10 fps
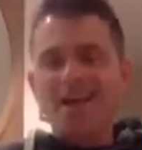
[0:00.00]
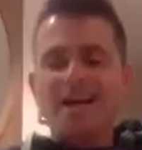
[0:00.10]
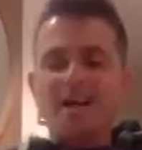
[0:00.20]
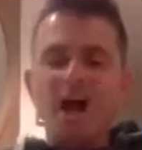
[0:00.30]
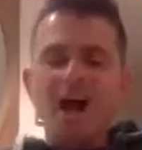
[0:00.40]

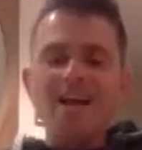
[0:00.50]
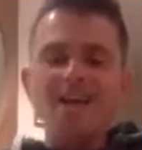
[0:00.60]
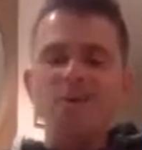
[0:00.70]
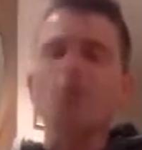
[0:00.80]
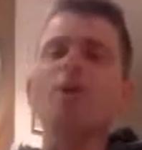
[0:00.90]
Cley
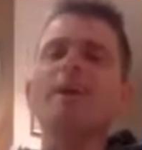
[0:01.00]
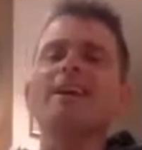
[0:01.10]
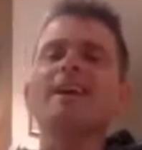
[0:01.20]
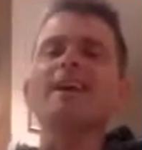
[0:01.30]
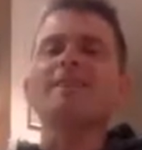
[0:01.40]

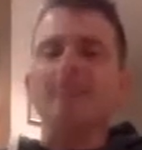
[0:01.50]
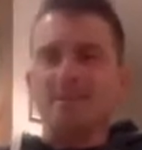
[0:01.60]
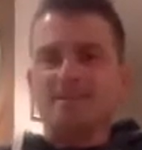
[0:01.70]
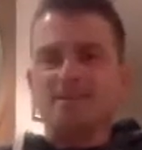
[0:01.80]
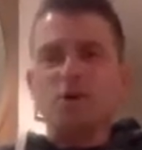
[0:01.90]
Calling events.